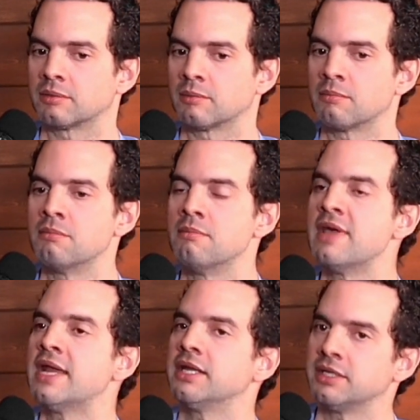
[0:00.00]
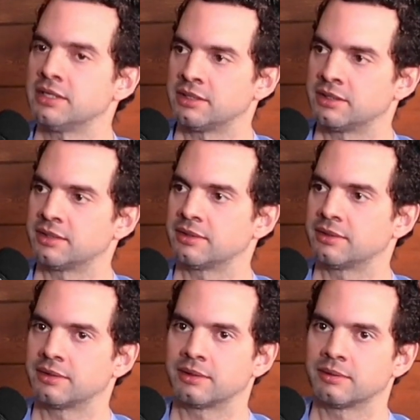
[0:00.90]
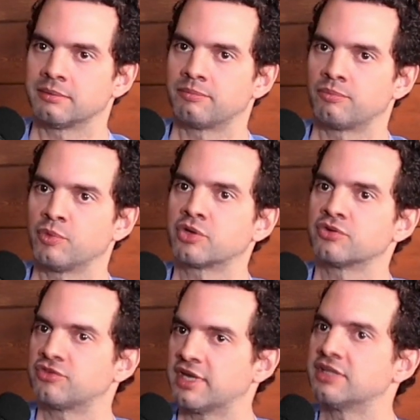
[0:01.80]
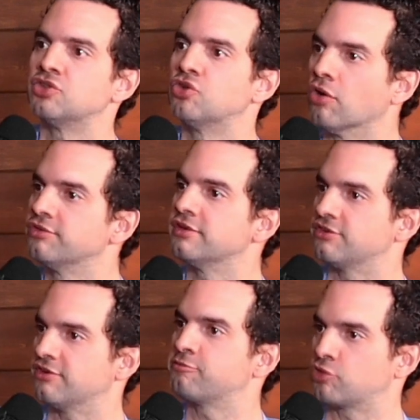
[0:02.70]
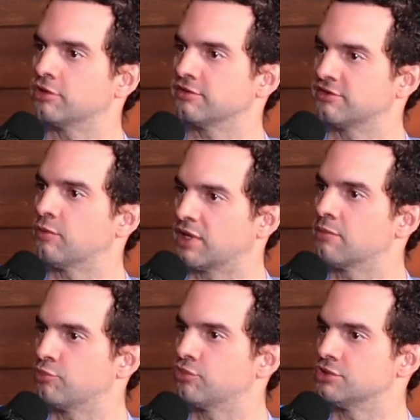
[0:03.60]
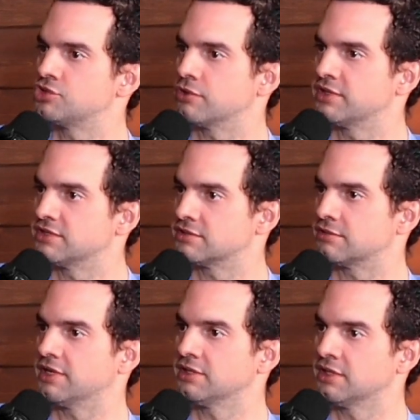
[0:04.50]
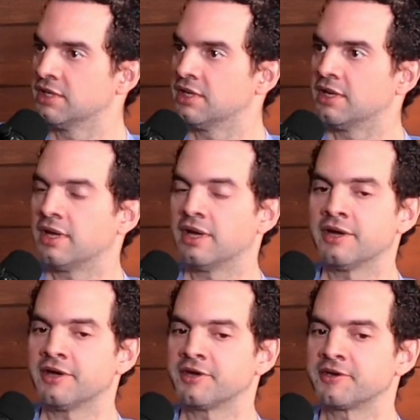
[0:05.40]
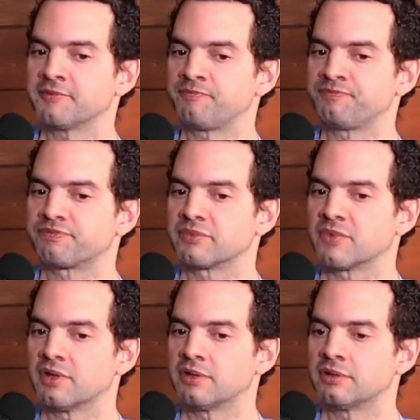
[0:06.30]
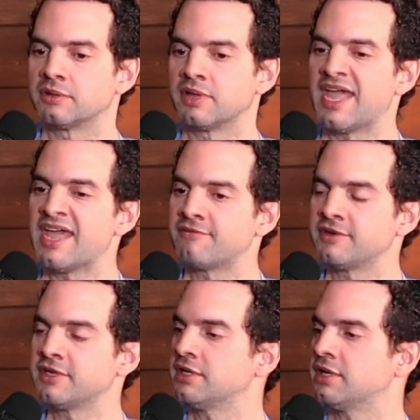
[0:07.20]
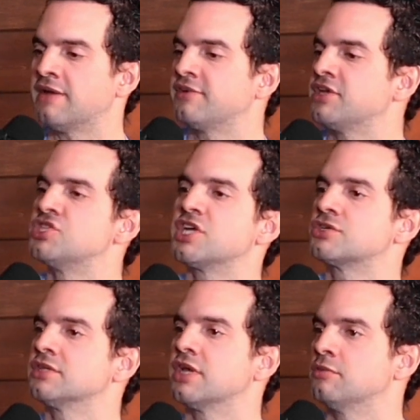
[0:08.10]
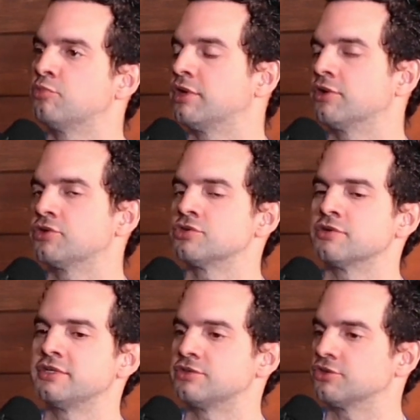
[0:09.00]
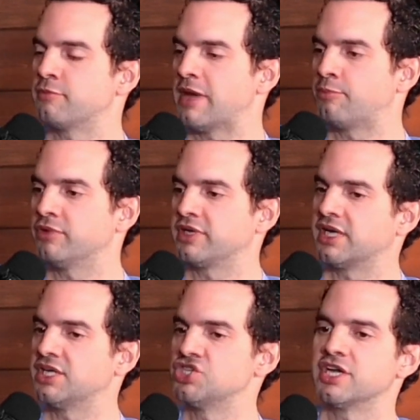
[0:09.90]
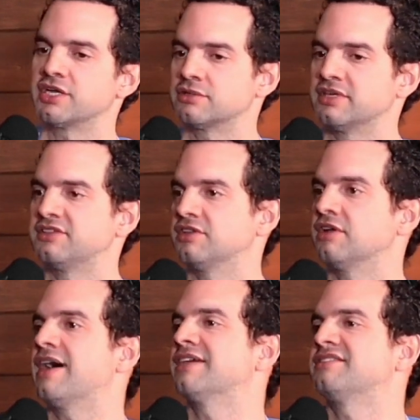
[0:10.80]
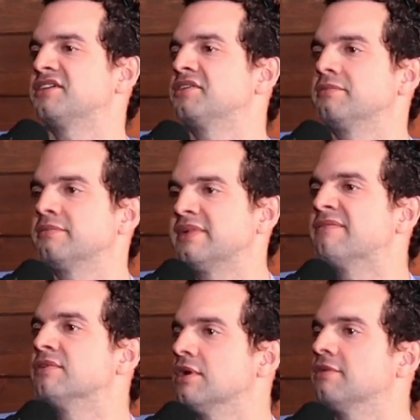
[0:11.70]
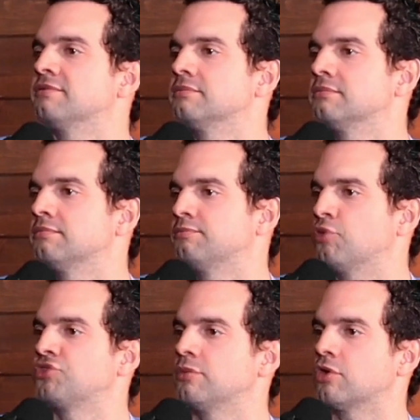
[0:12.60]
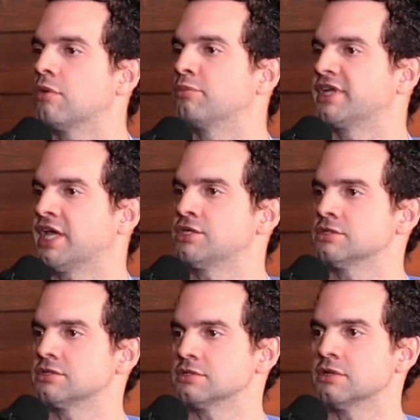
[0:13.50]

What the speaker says: many, we could say dozens of products that we can put on joints, right? And every injection that you put in a joint, just by putting an injection itself, has certain level of possible complications. So